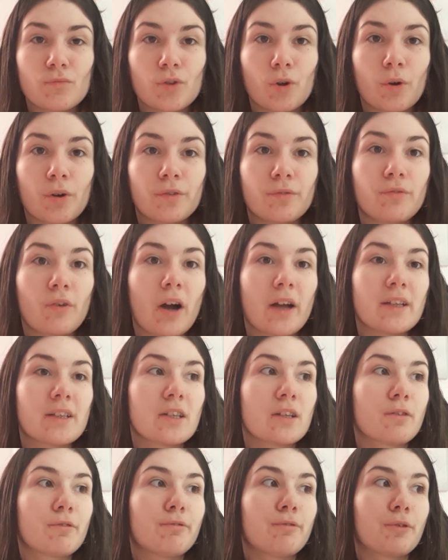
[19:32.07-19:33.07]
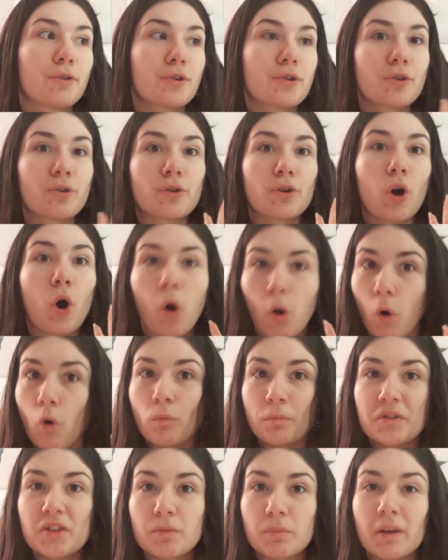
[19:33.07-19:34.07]
or fighting for your
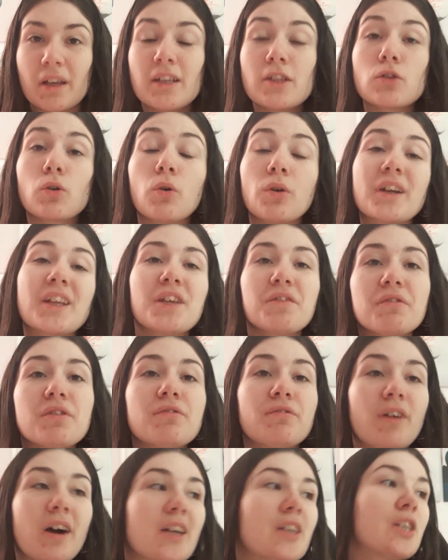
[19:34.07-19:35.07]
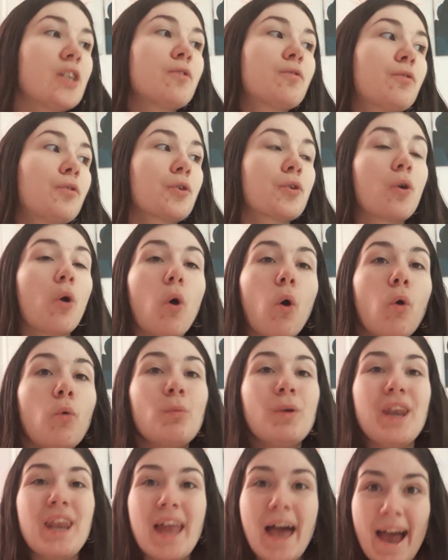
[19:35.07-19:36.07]
home space or even fighting for your
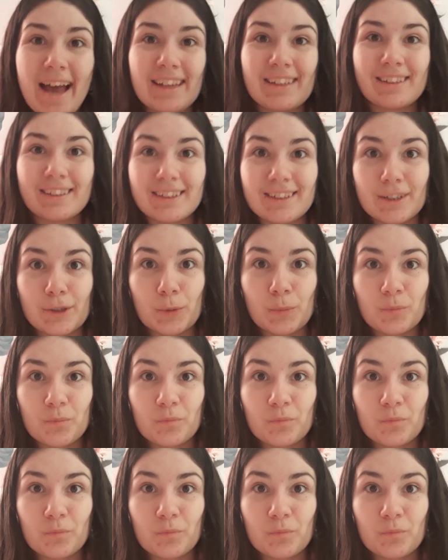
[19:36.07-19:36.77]
homeland.